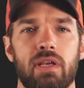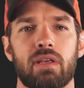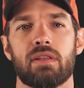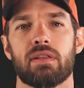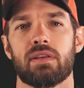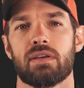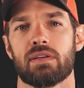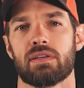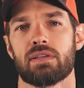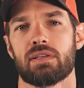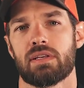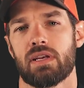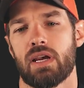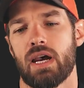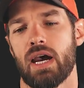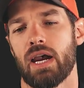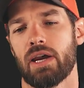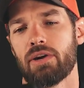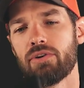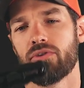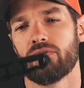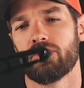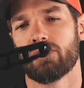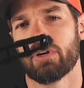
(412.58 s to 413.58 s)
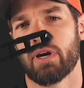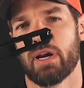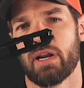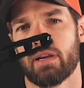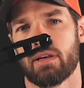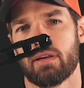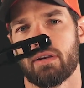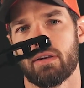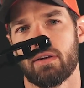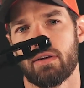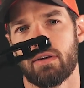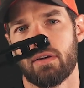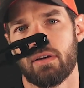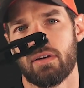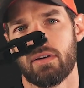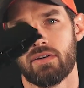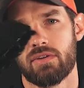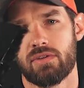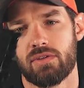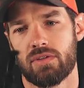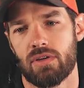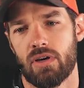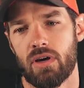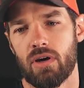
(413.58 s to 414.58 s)
this hydro drain.
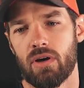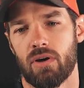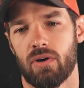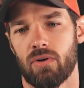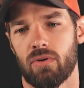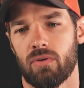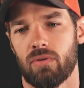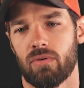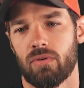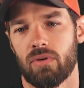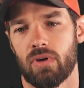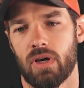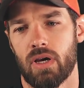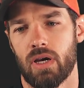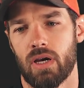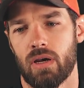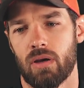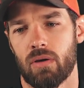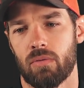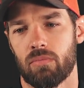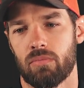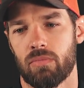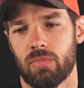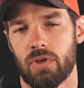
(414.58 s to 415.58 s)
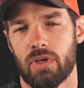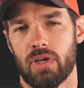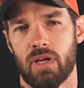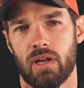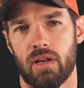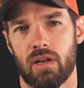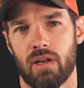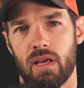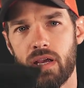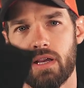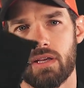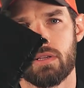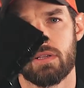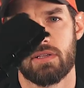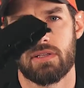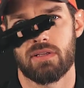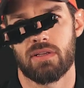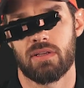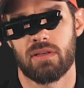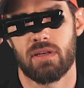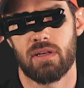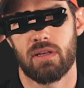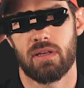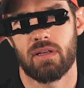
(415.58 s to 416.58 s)
So you got a
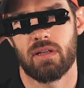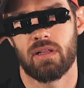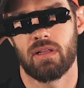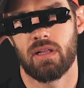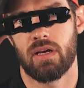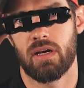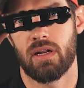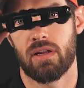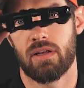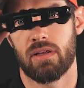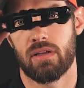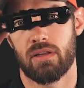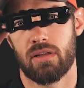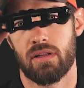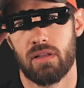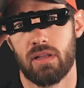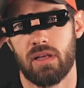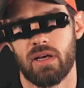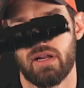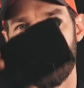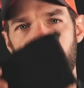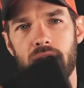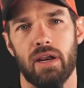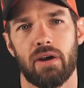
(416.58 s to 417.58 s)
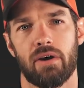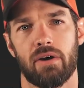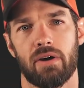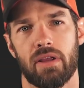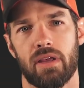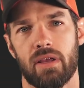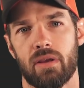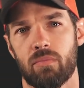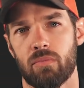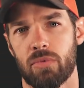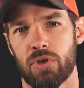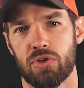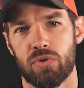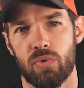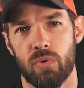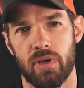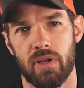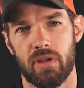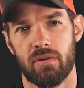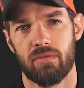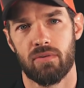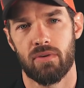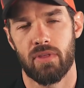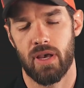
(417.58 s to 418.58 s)
lot of area in
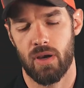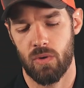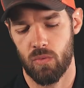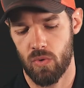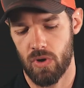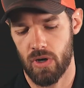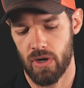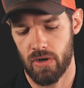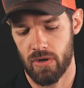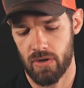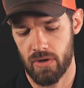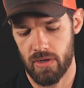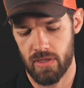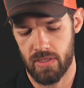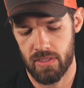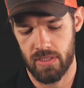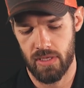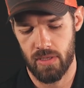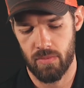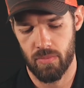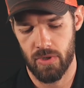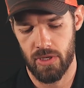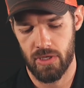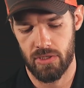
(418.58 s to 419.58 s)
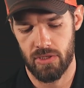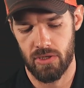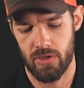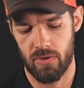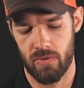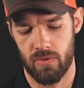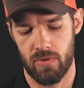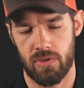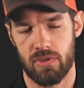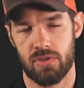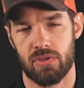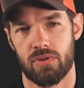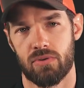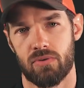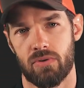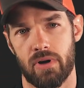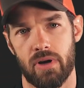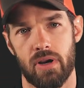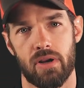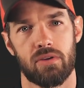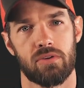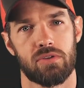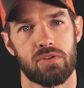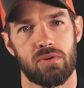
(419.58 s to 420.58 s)
between for that water to seep into. It's
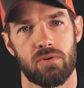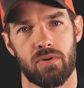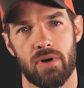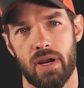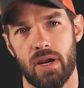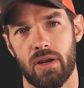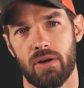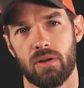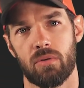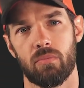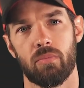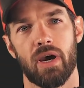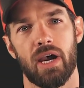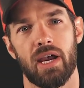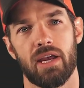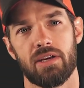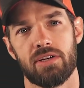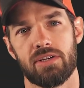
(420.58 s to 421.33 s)
surrounded by a